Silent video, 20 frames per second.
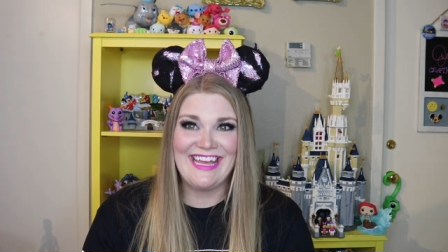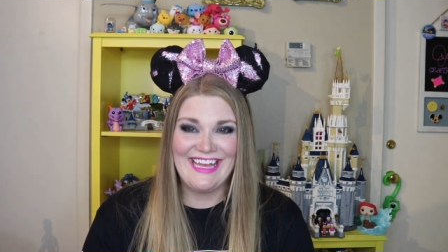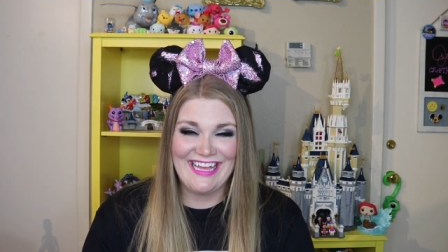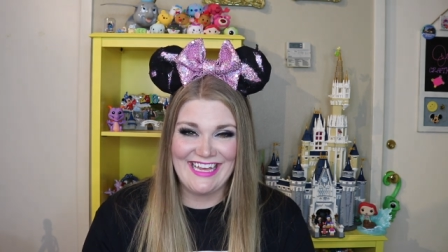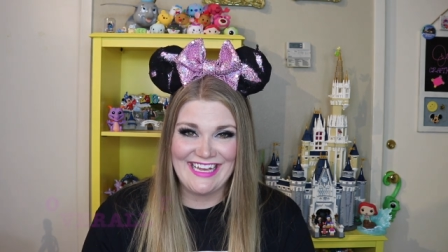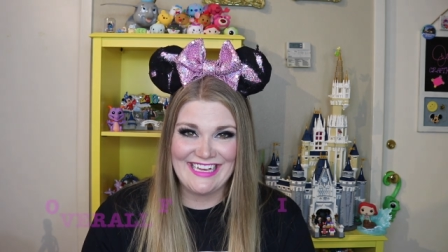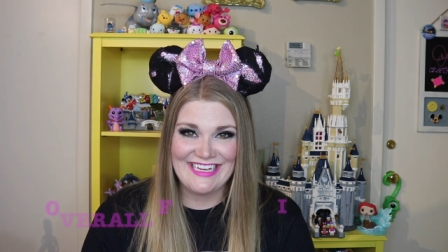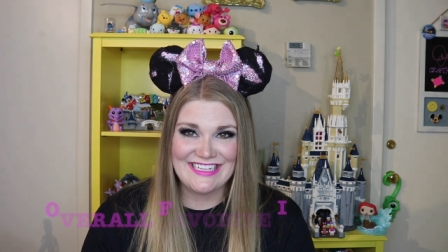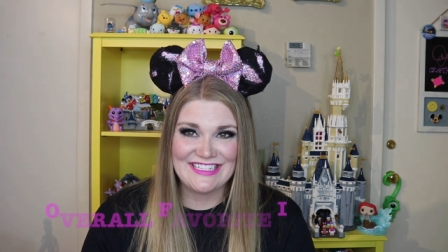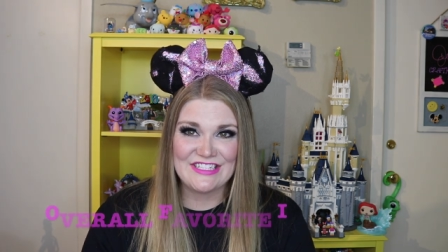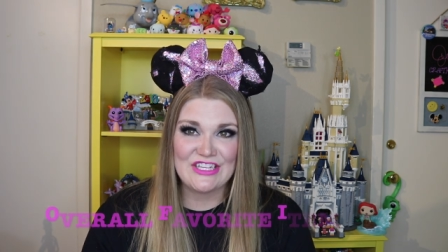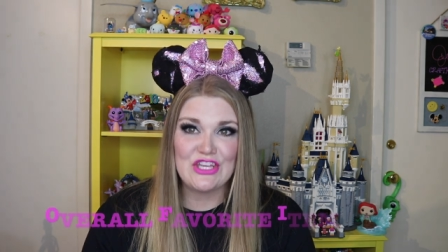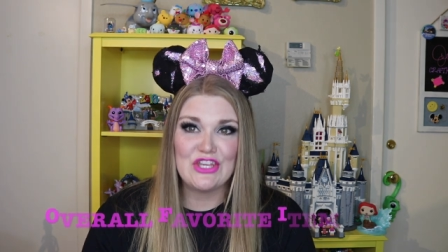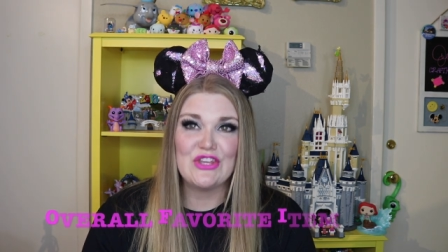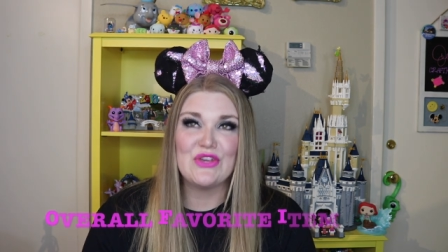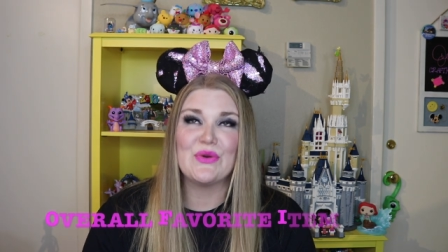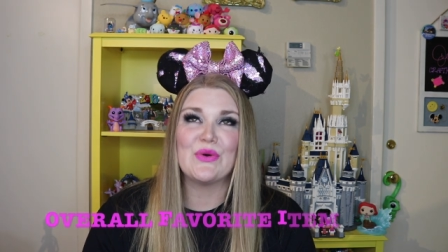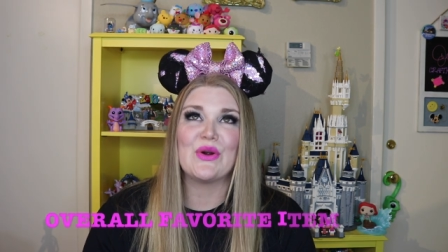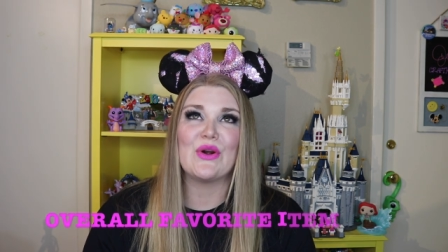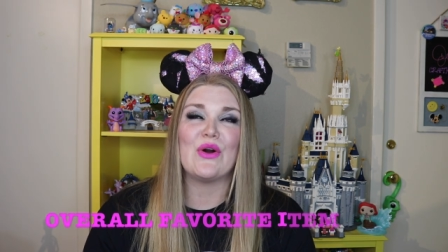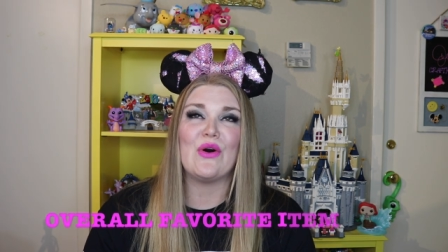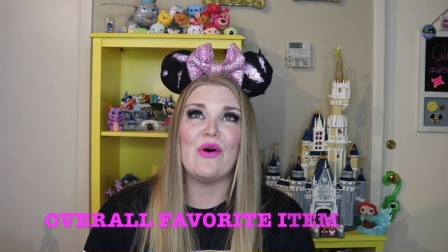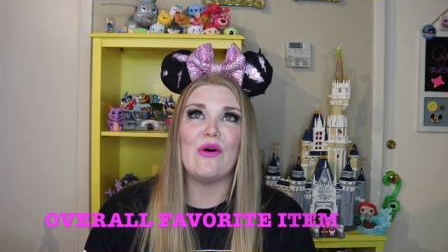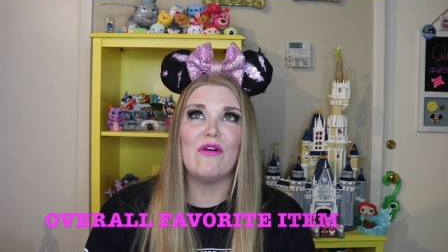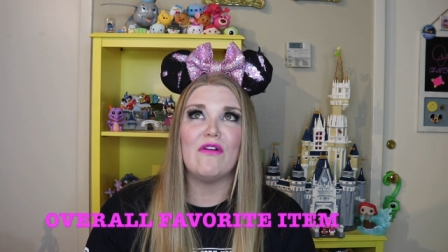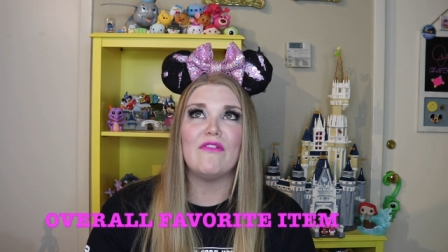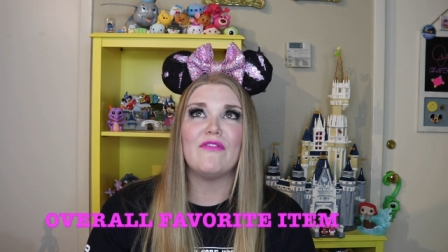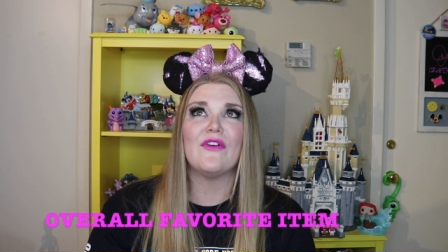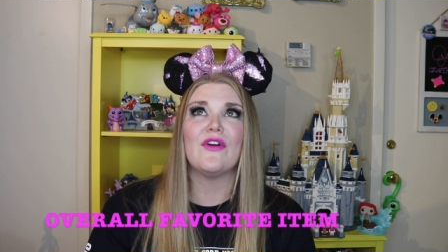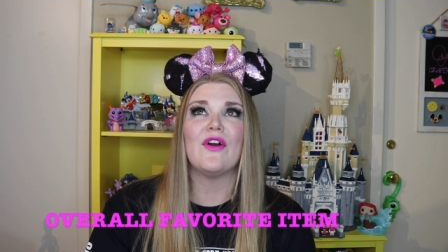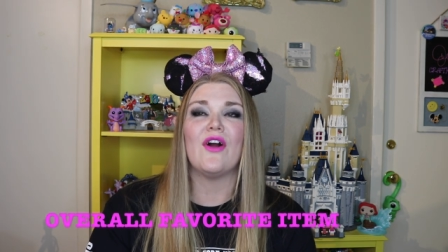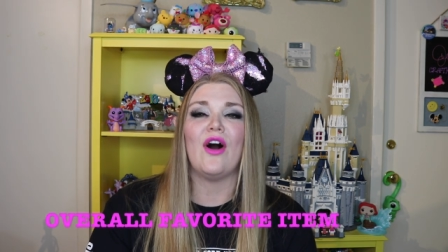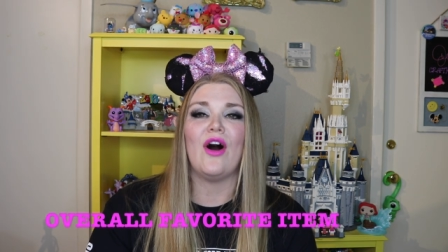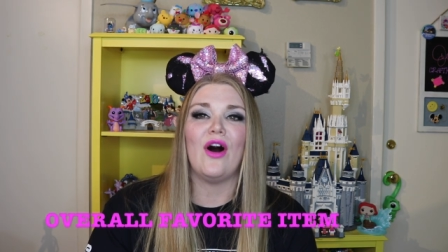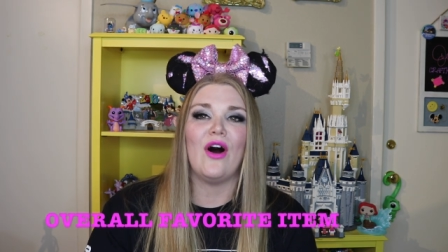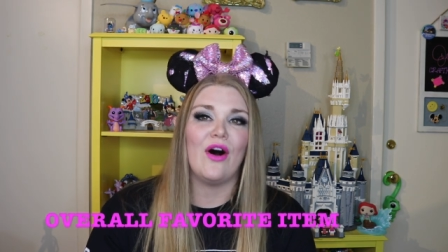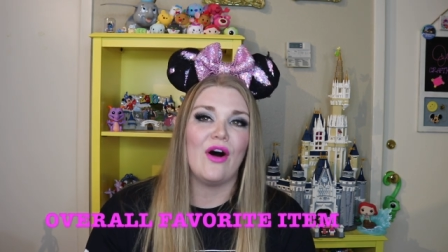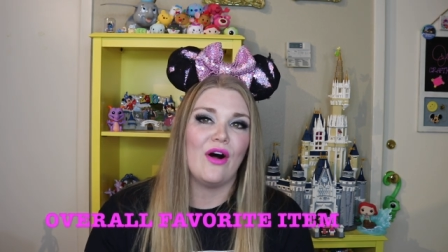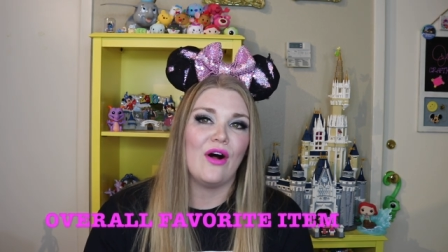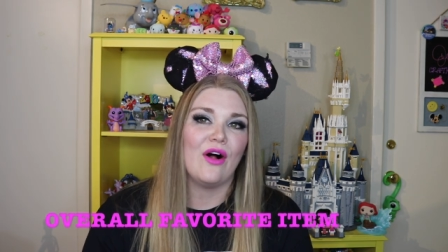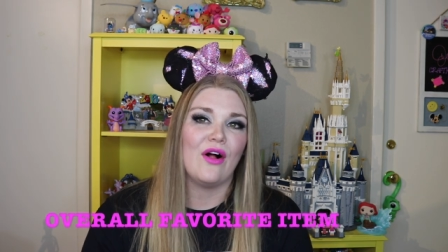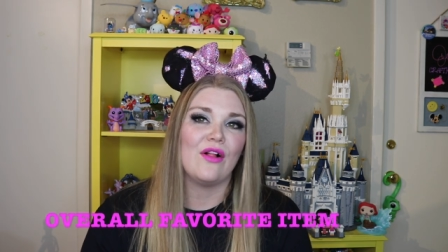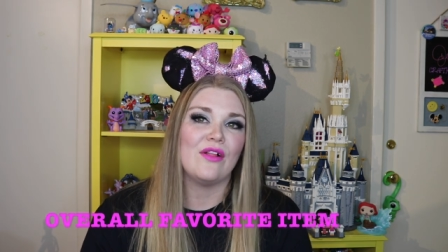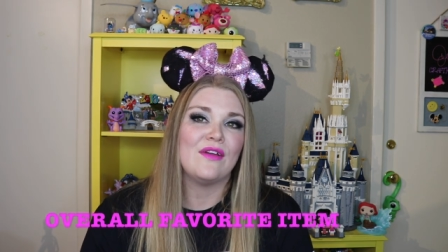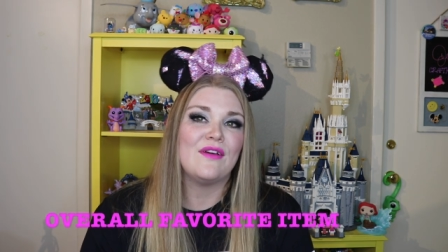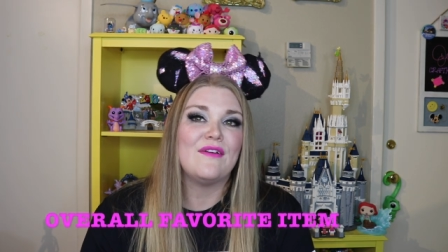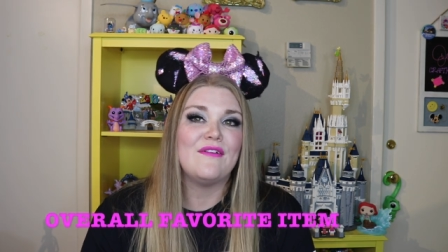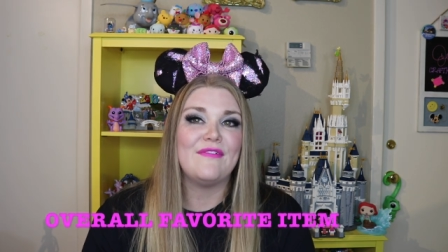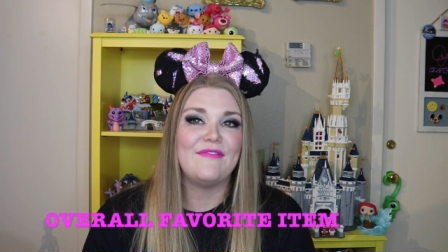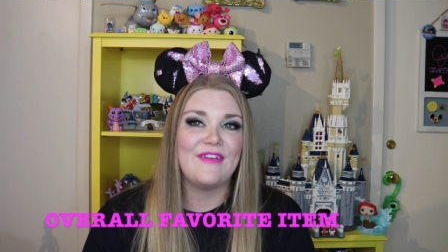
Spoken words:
is your overall